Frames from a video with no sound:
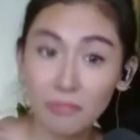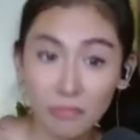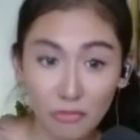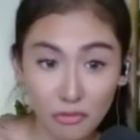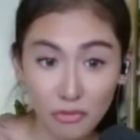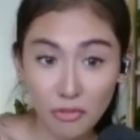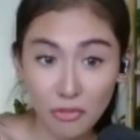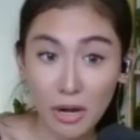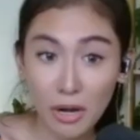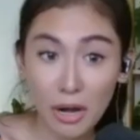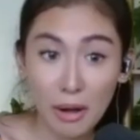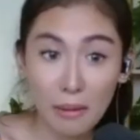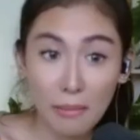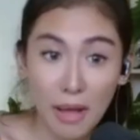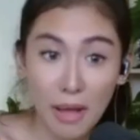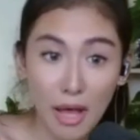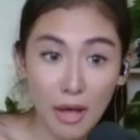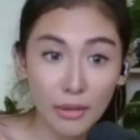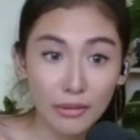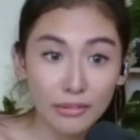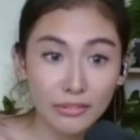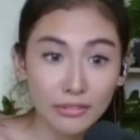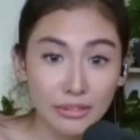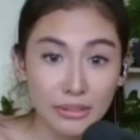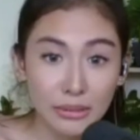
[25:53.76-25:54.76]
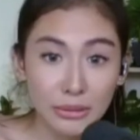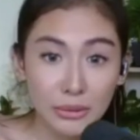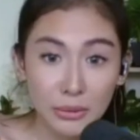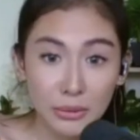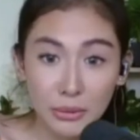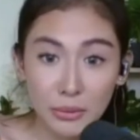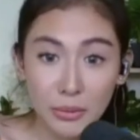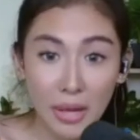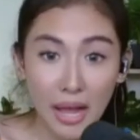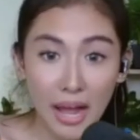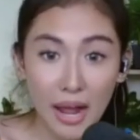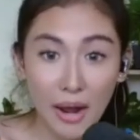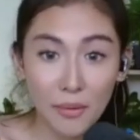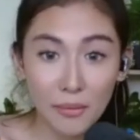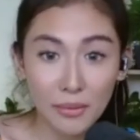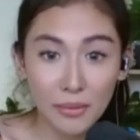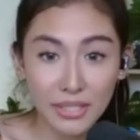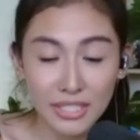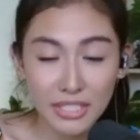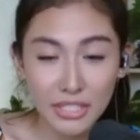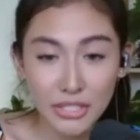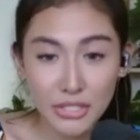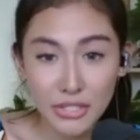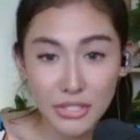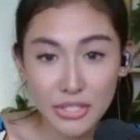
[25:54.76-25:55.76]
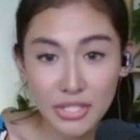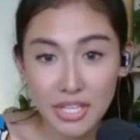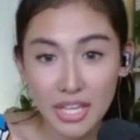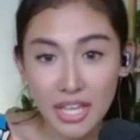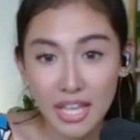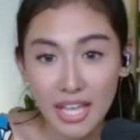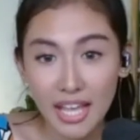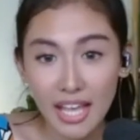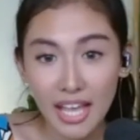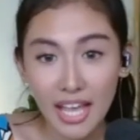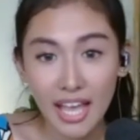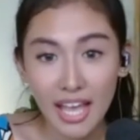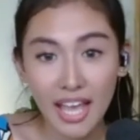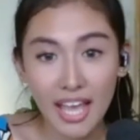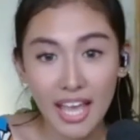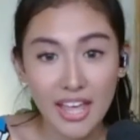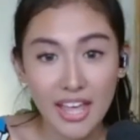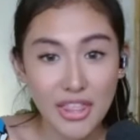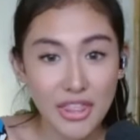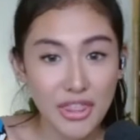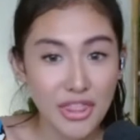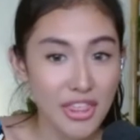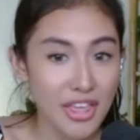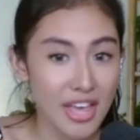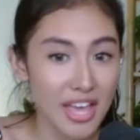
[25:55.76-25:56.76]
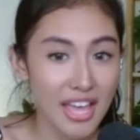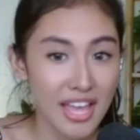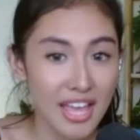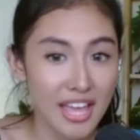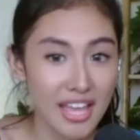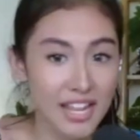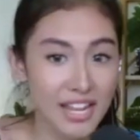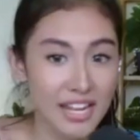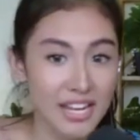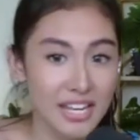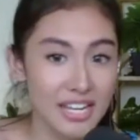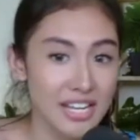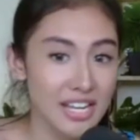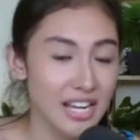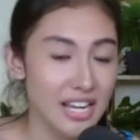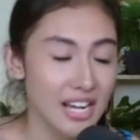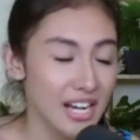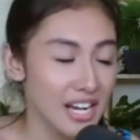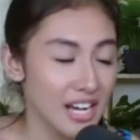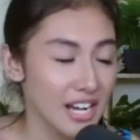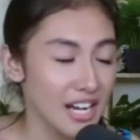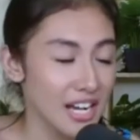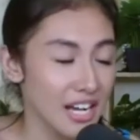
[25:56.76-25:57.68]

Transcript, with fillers: for about 2 hours and then